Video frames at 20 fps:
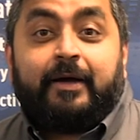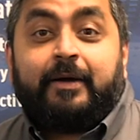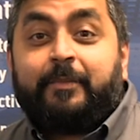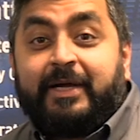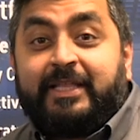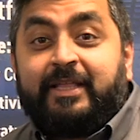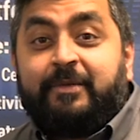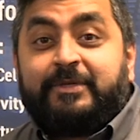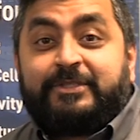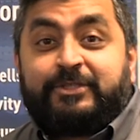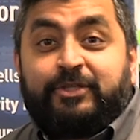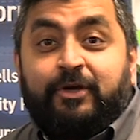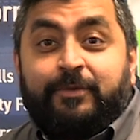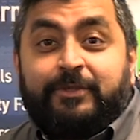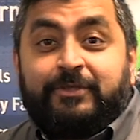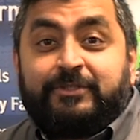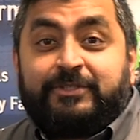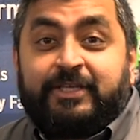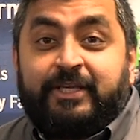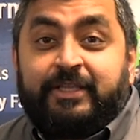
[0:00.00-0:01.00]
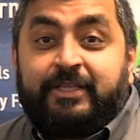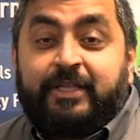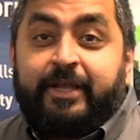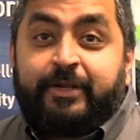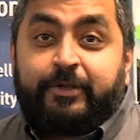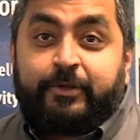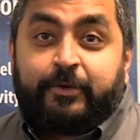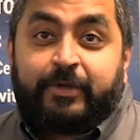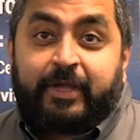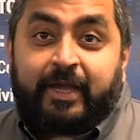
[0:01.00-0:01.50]
my name is Naman Hassan,
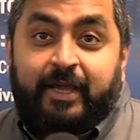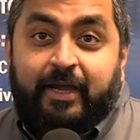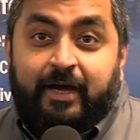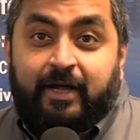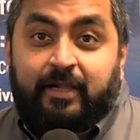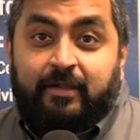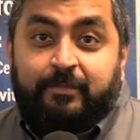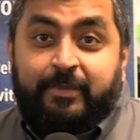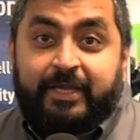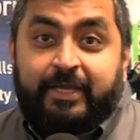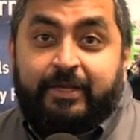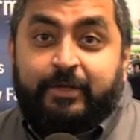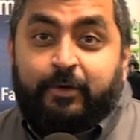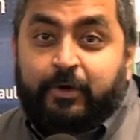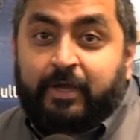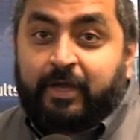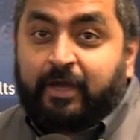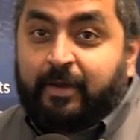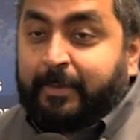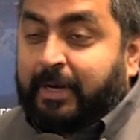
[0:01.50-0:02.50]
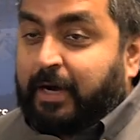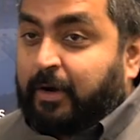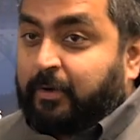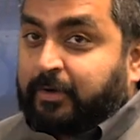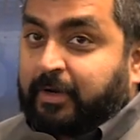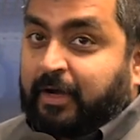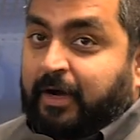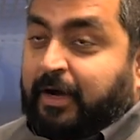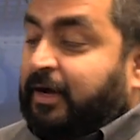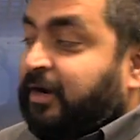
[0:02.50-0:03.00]
and today I'll be talking
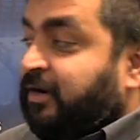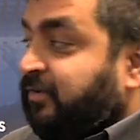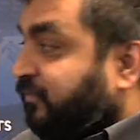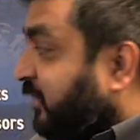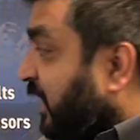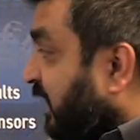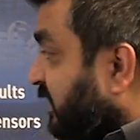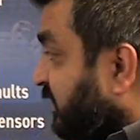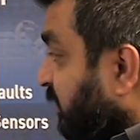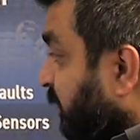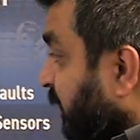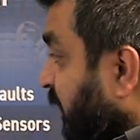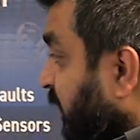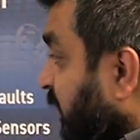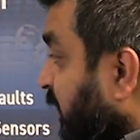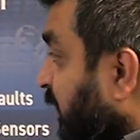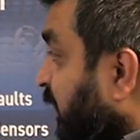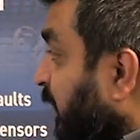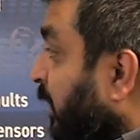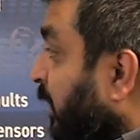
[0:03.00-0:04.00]
about our flexible